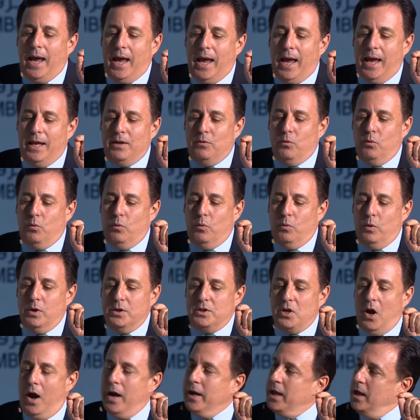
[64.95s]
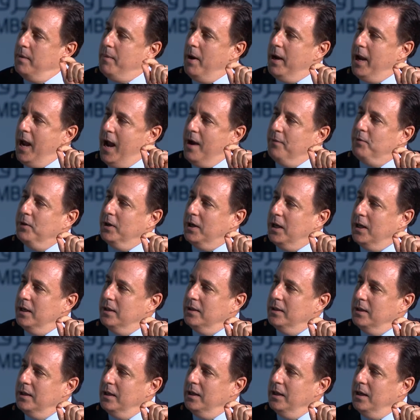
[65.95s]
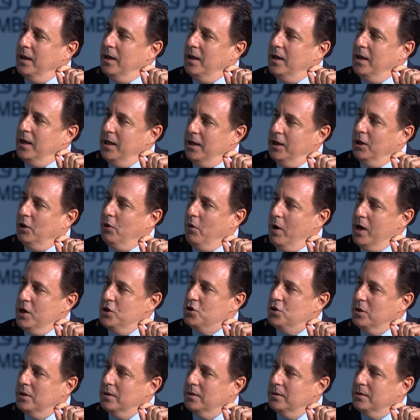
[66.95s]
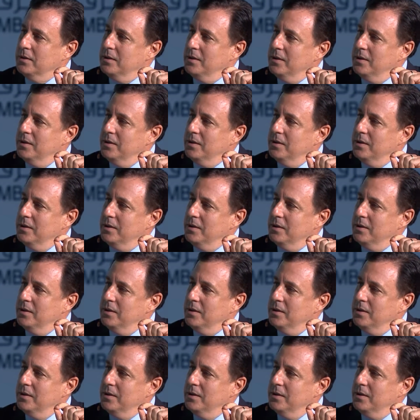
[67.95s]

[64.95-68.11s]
And we're talking about African integration